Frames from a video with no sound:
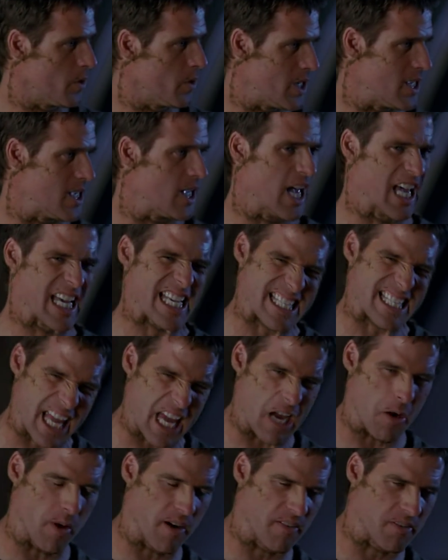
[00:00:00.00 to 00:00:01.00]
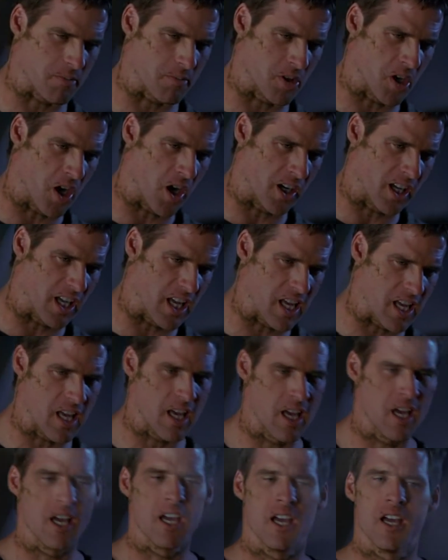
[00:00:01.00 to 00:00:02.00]
we stay away from Doggy,
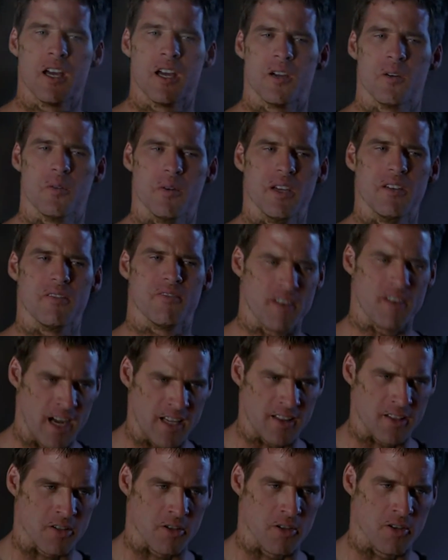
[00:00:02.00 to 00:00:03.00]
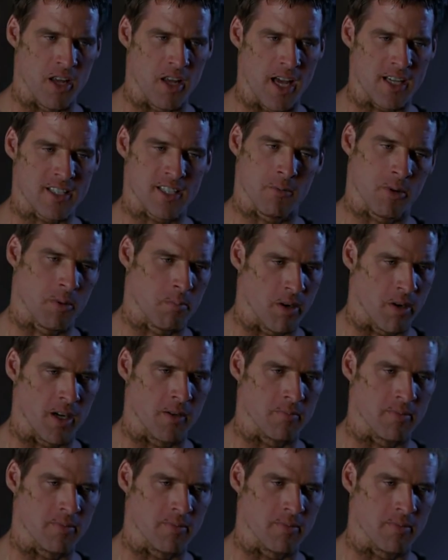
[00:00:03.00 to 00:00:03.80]
we find the Grudeks, and we bring